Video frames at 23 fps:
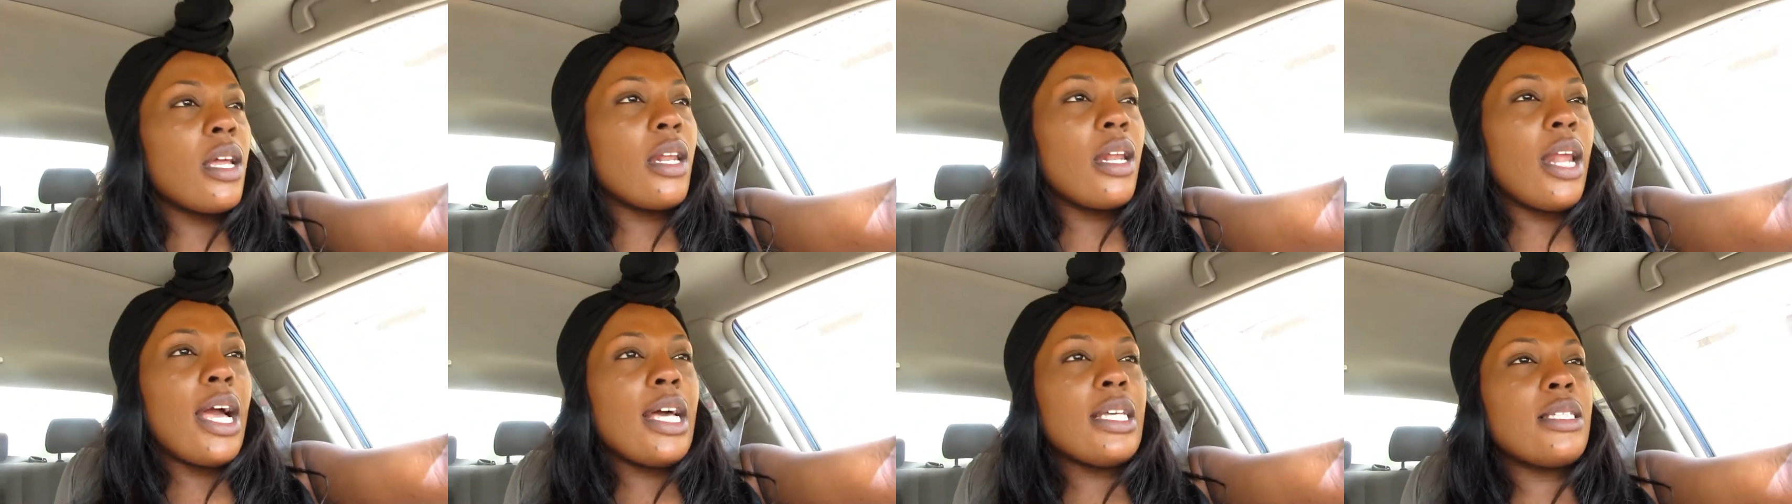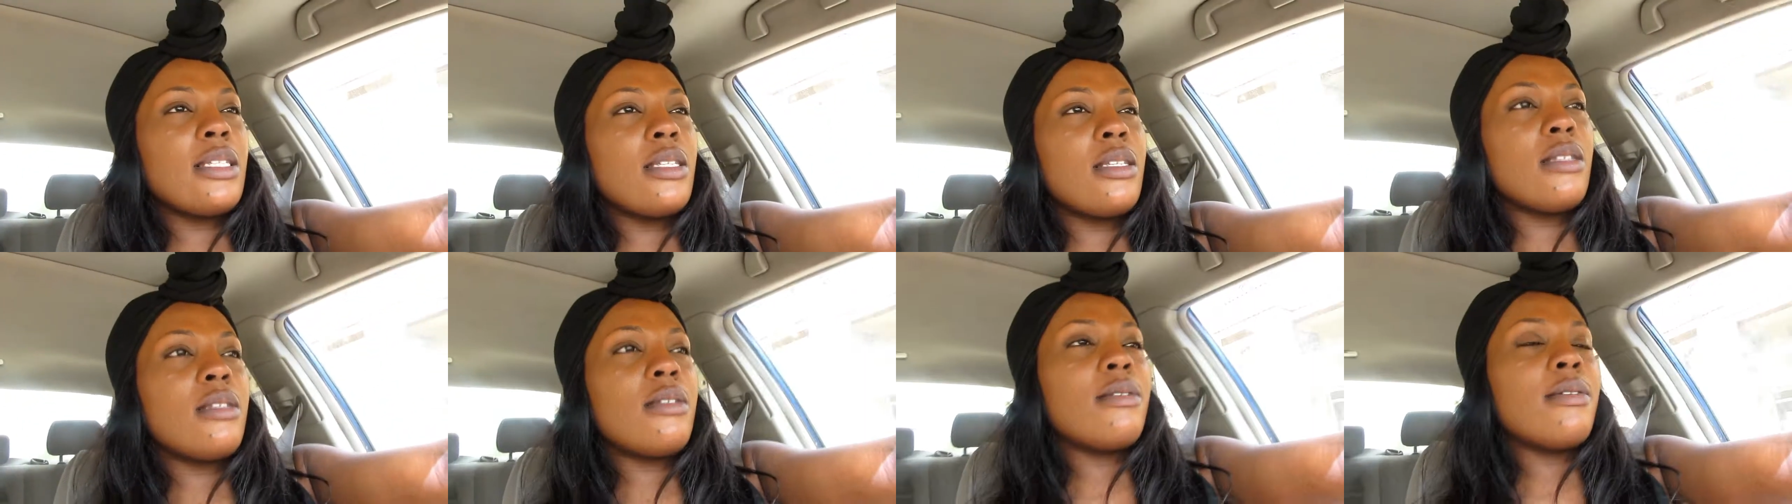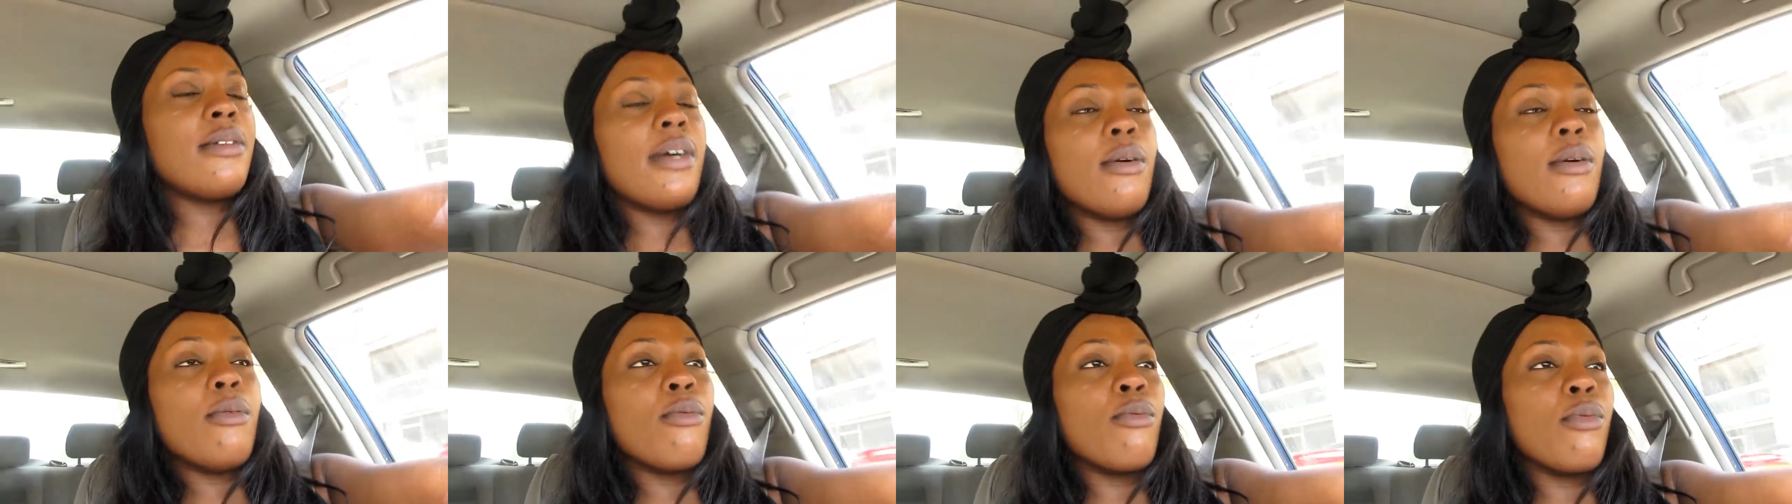that's
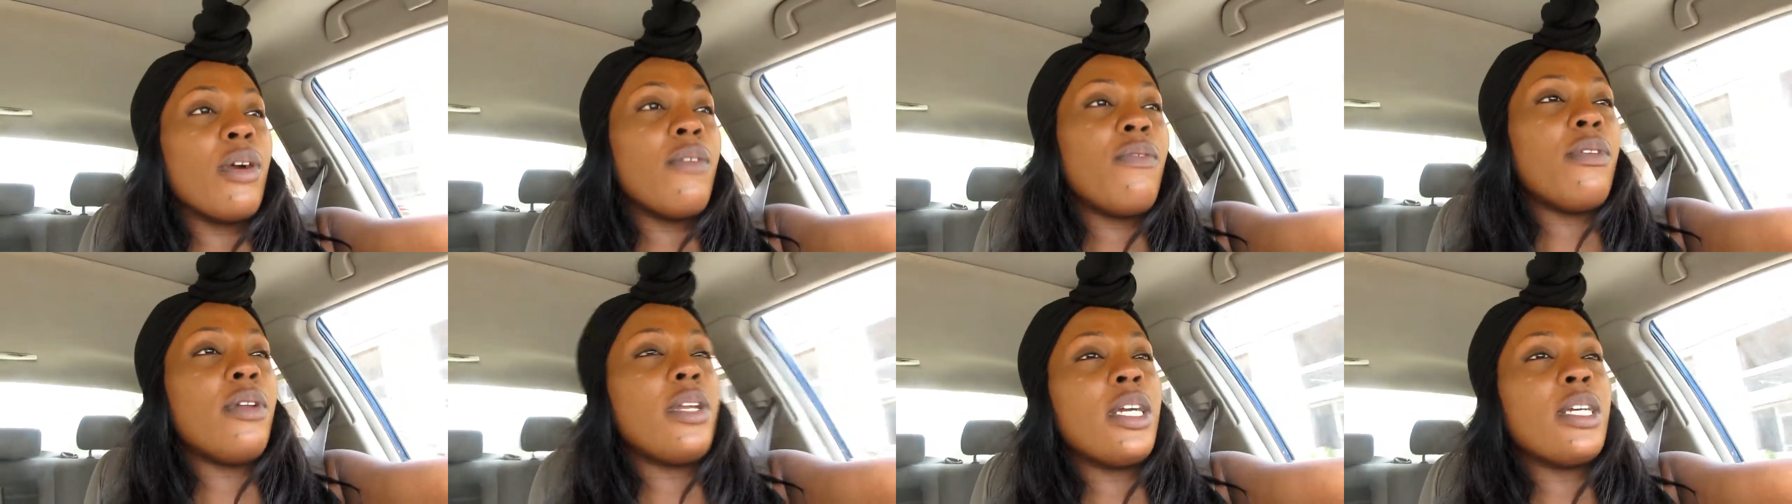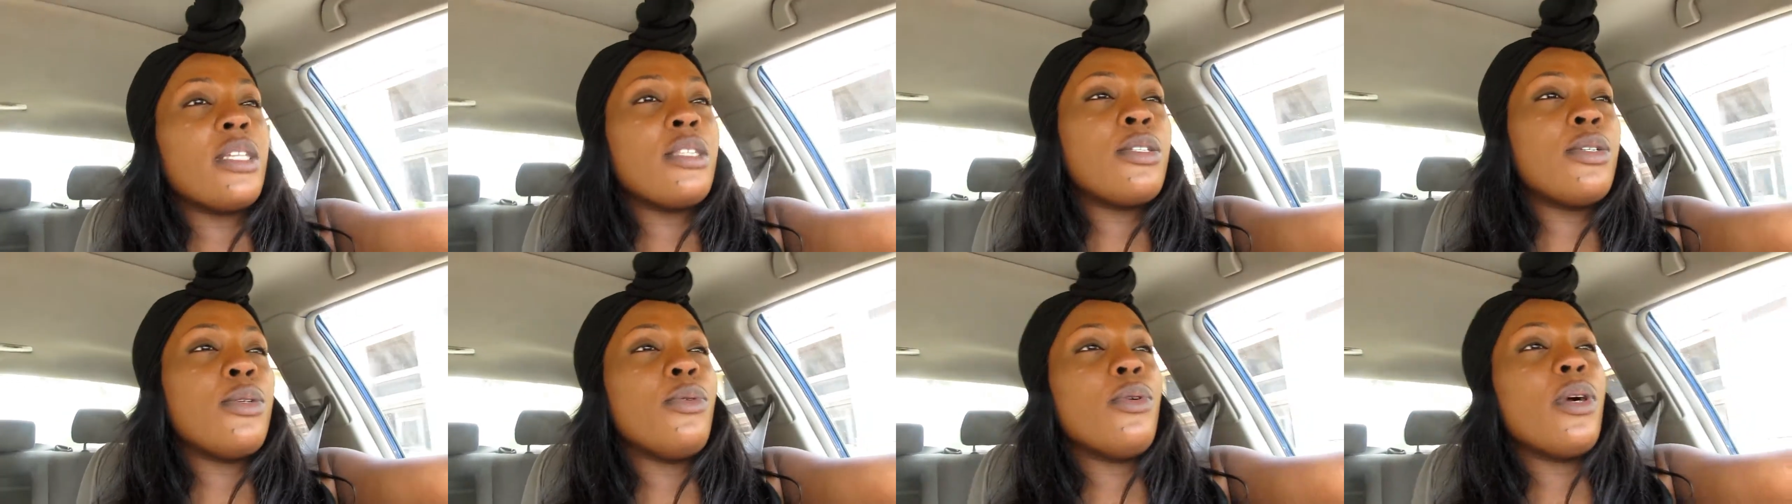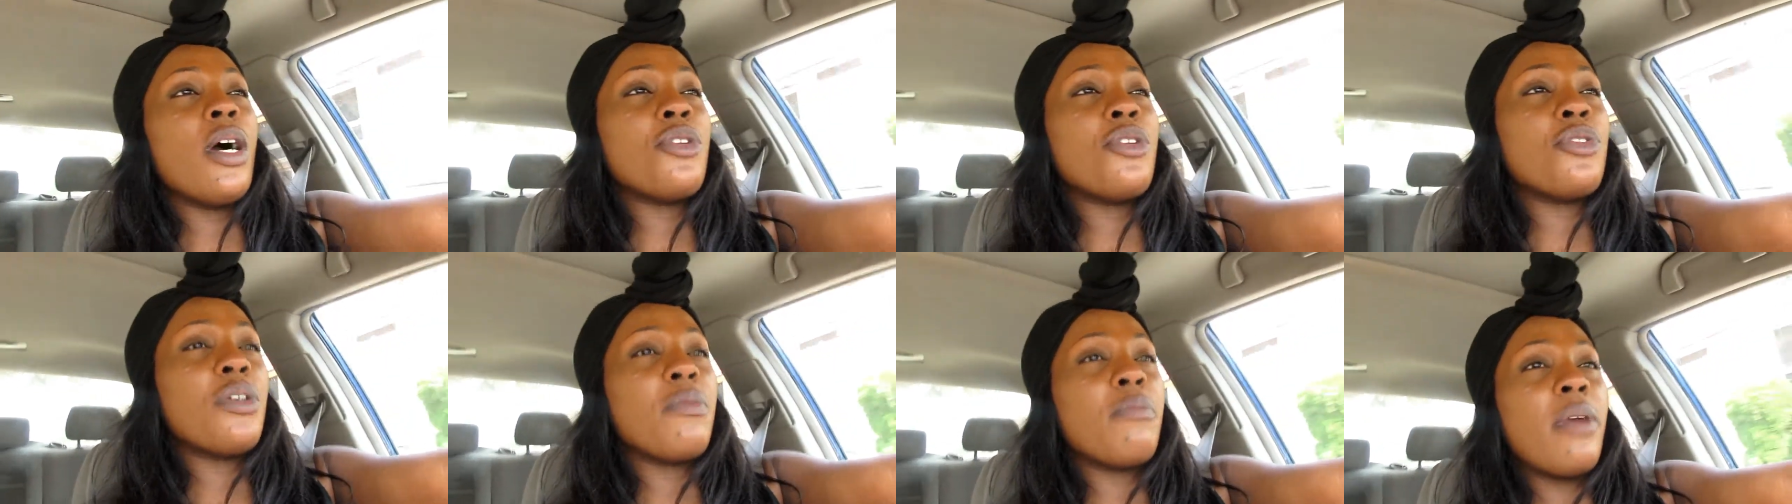roughly
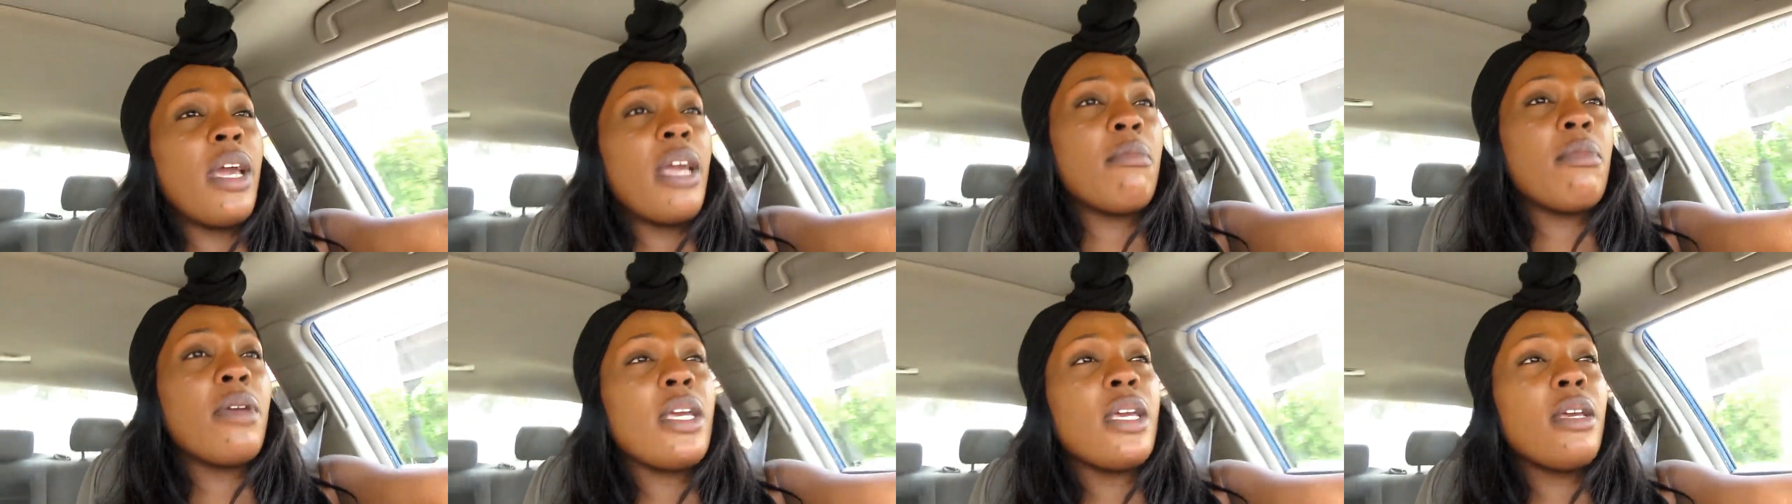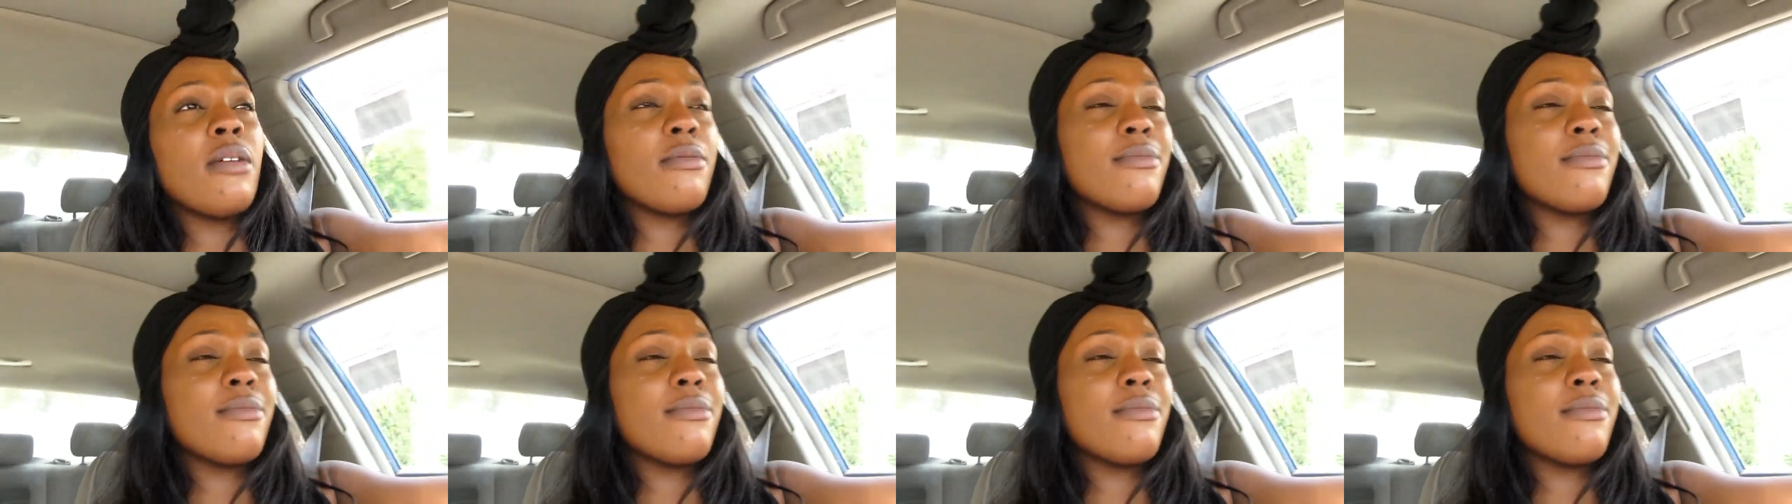200, maybe